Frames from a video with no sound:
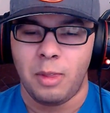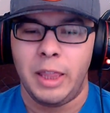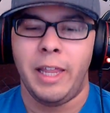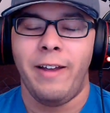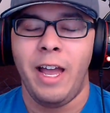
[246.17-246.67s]

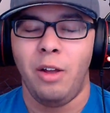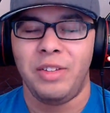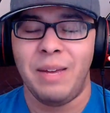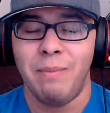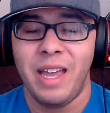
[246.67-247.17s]
The hell
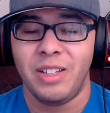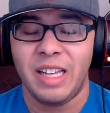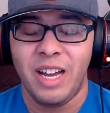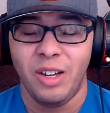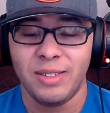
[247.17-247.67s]

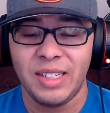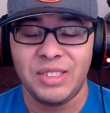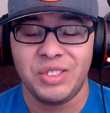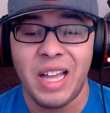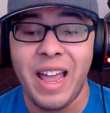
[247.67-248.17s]
does that
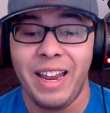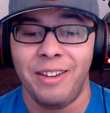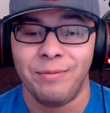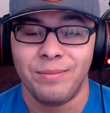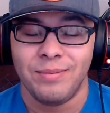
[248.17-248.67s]
say?
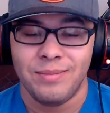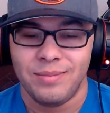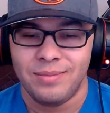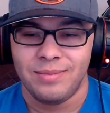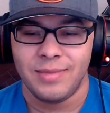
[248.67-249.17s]

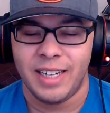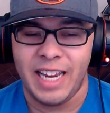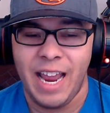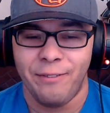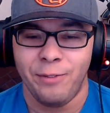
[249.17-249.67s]
I
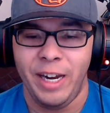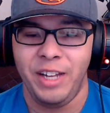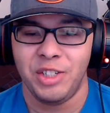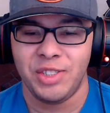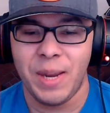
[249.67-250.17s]
can't read
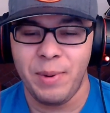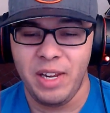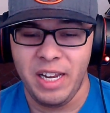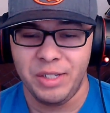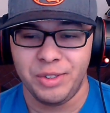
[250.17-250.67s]
your
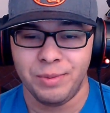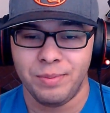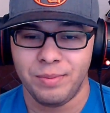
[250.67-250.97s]
Japanese.